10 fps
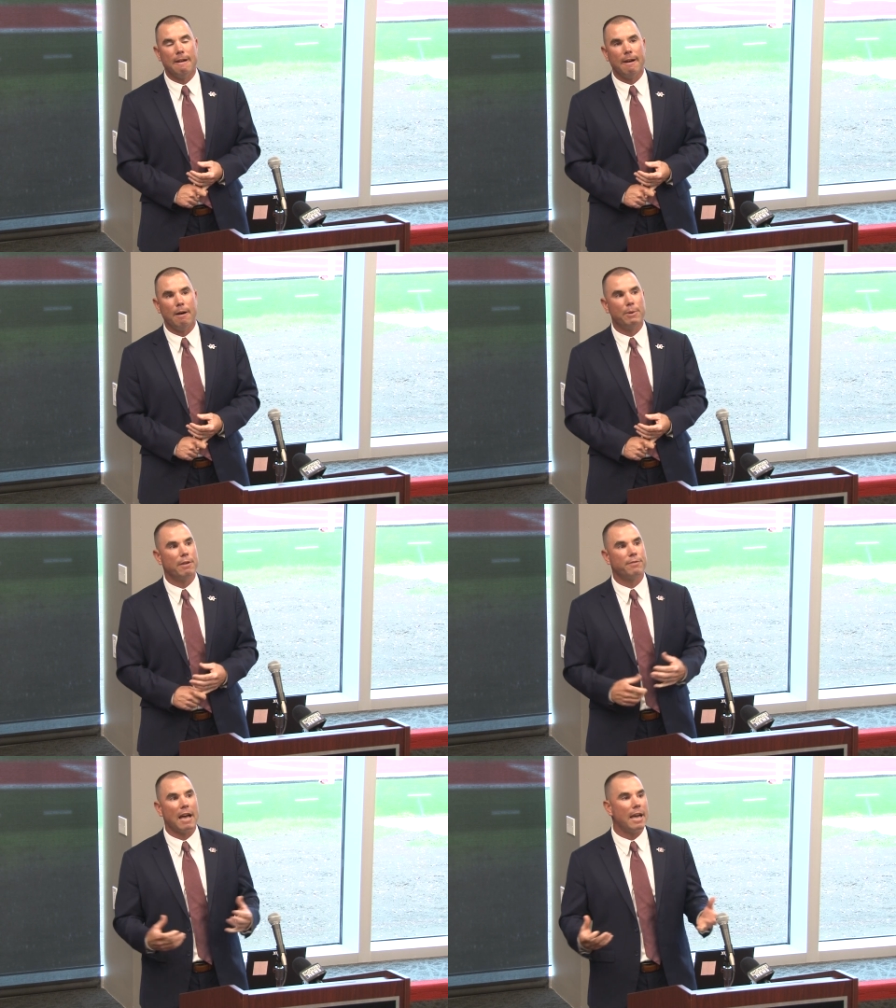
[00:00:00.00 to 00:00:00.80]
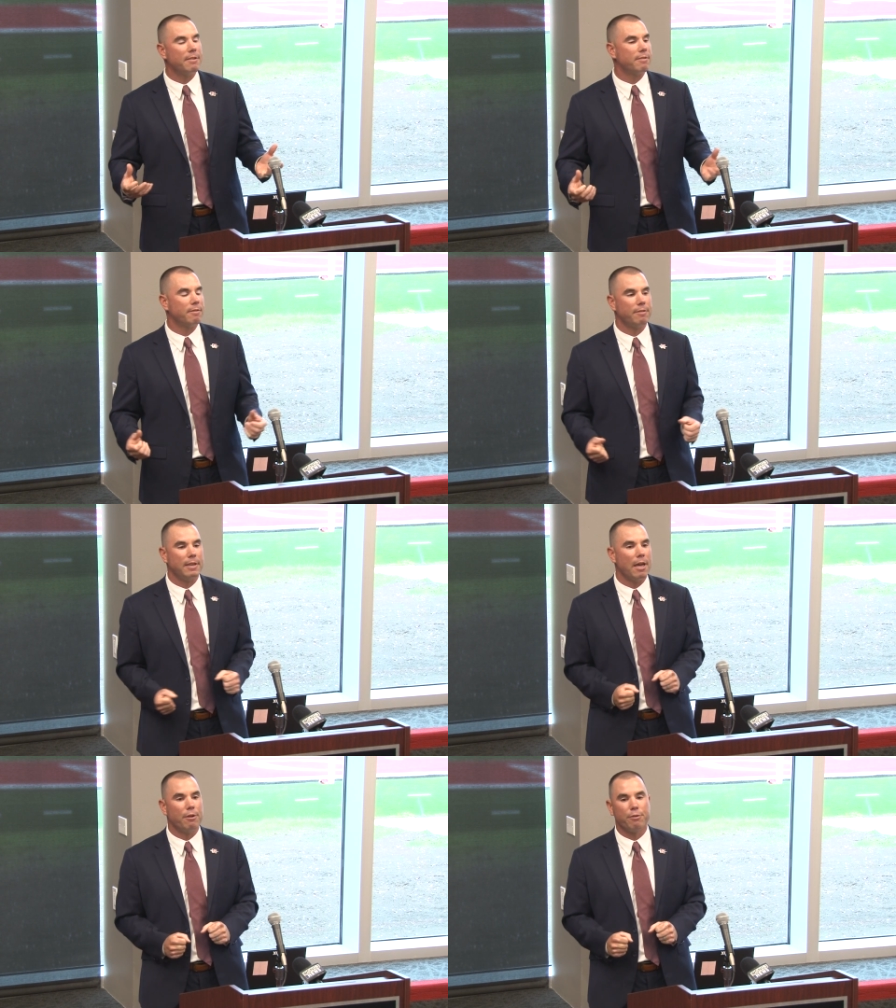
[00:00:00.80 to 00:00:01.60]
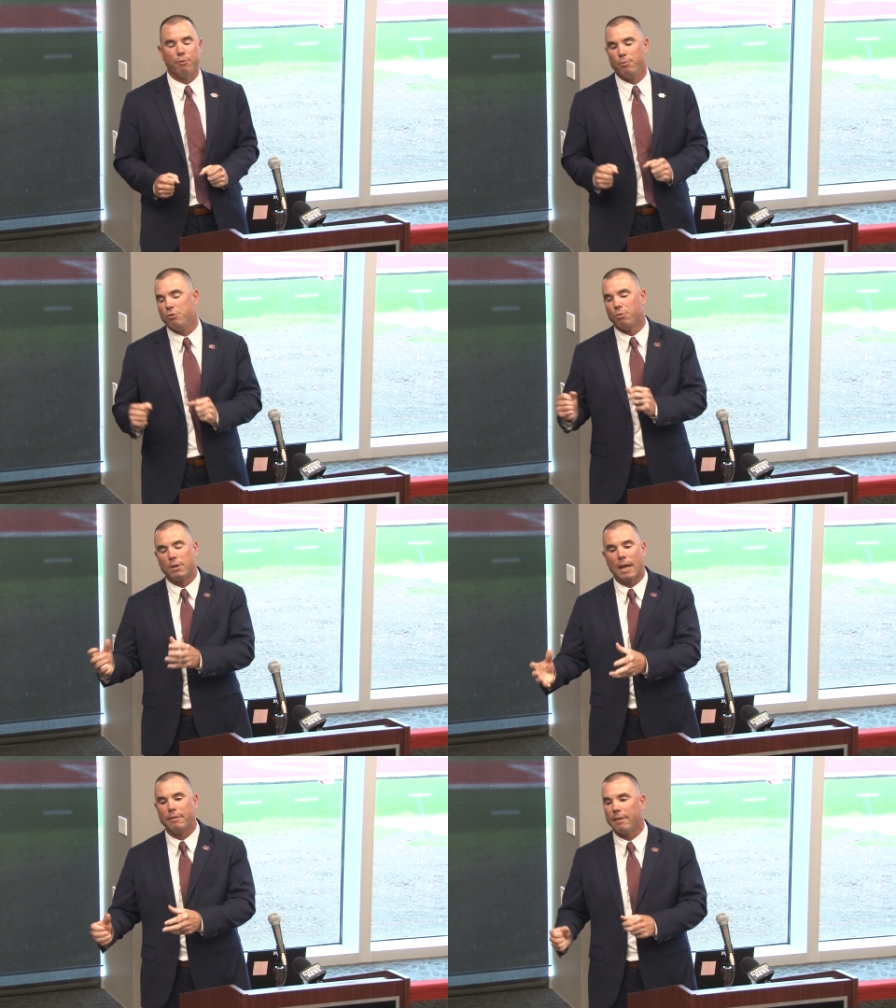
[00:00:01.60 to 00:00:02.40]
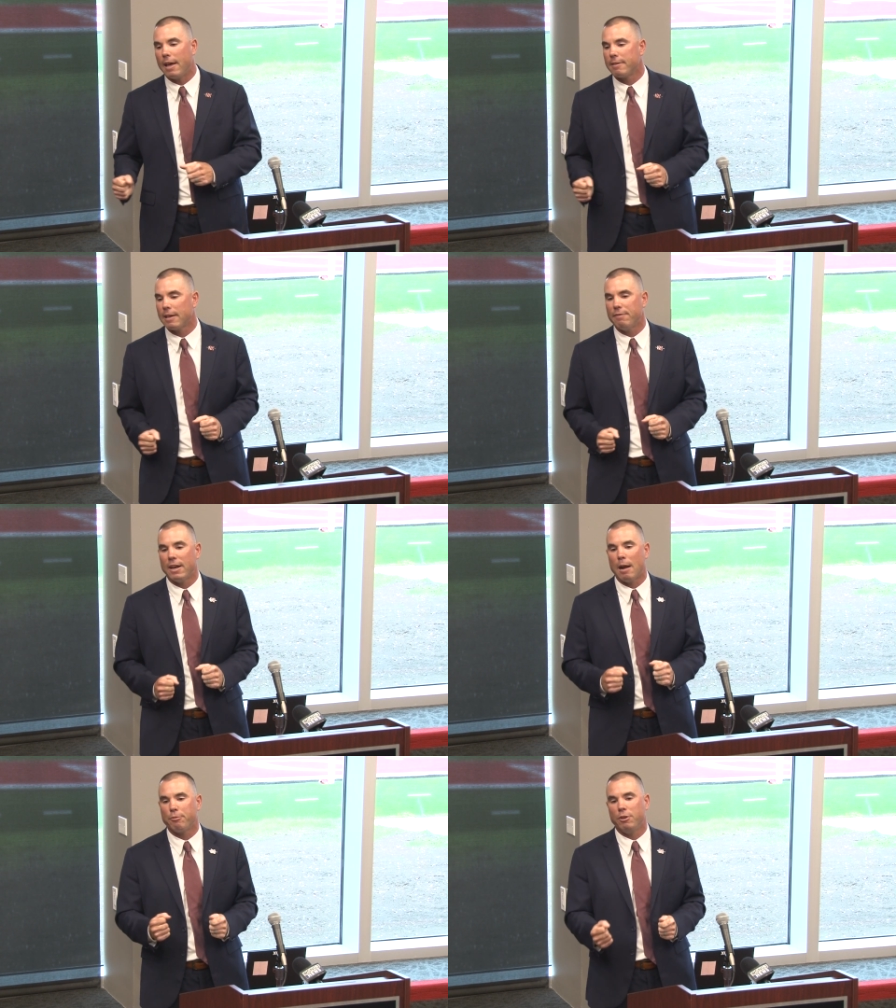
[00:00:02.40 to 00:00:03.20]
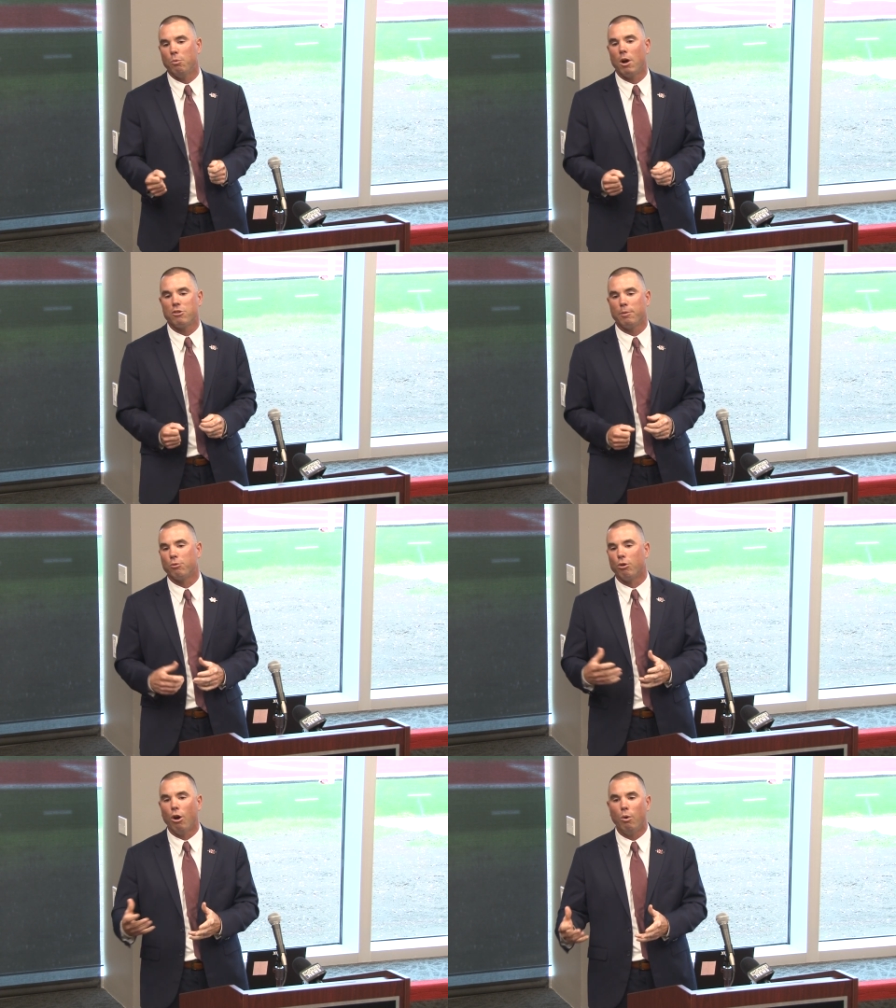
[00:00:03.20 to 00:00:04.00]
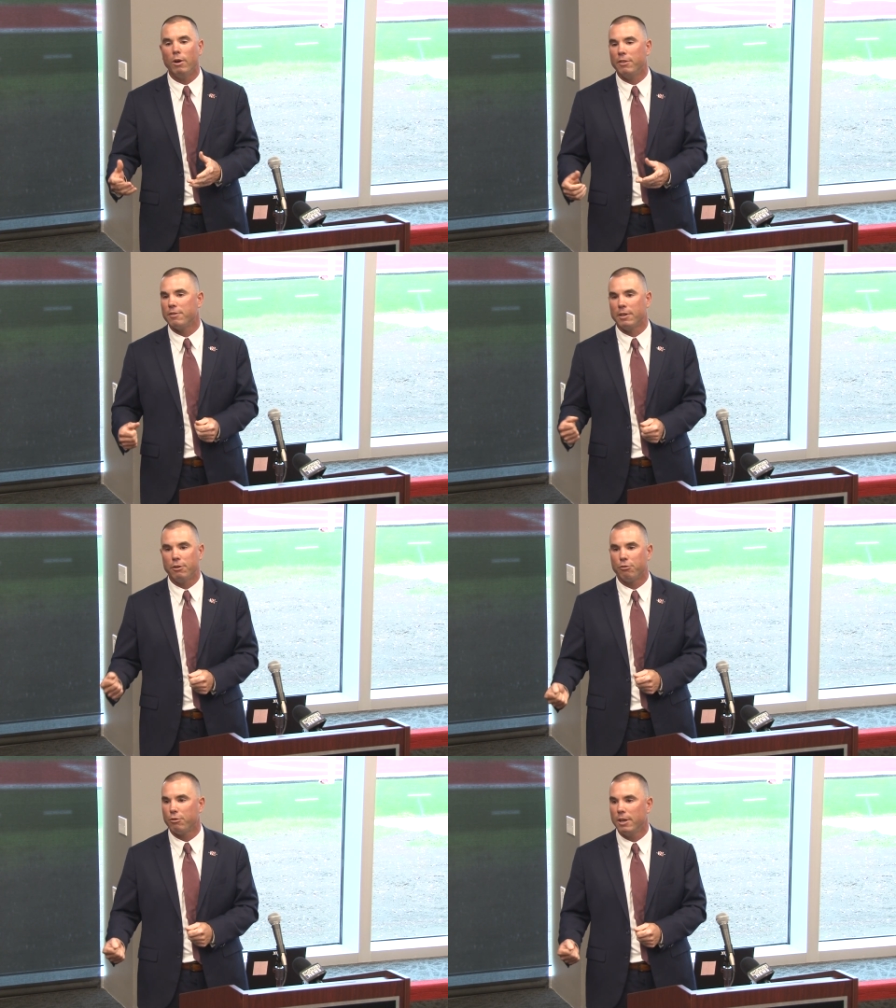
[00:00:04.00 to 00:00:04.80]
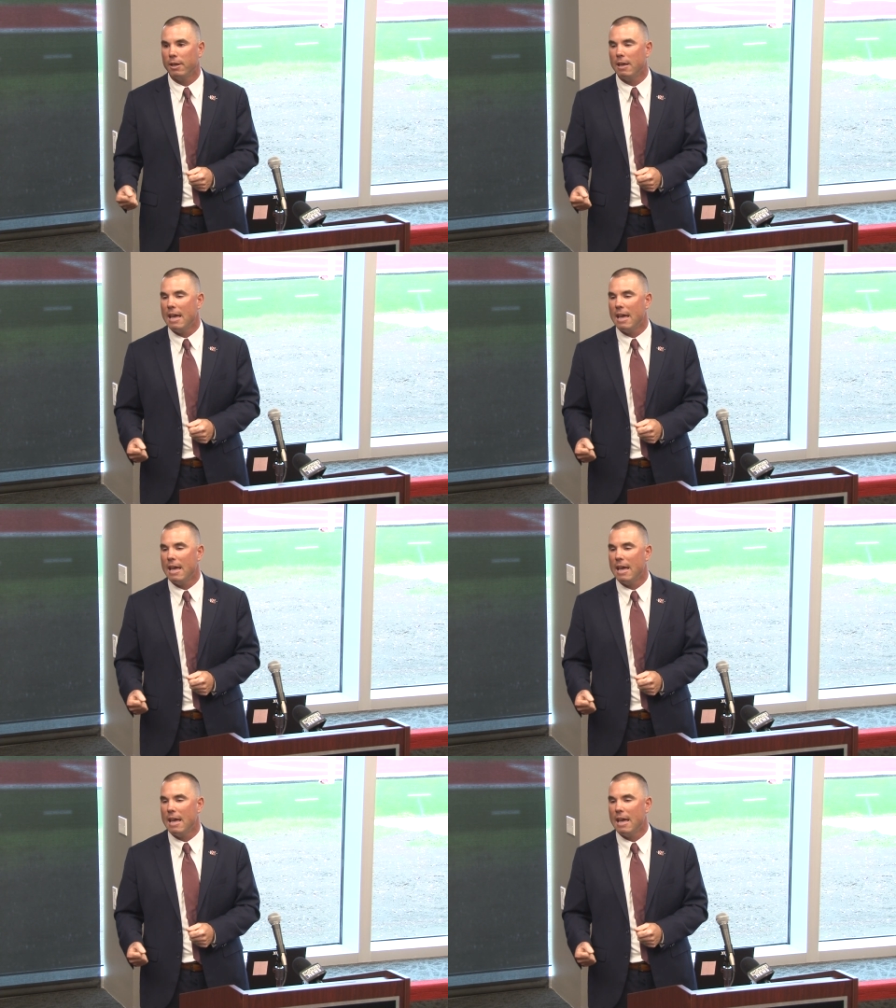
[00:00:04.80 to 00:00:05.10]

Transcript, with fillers: Uh, we have ties together through mutual contacts. I've had an opportunity to watch him grow in this industry.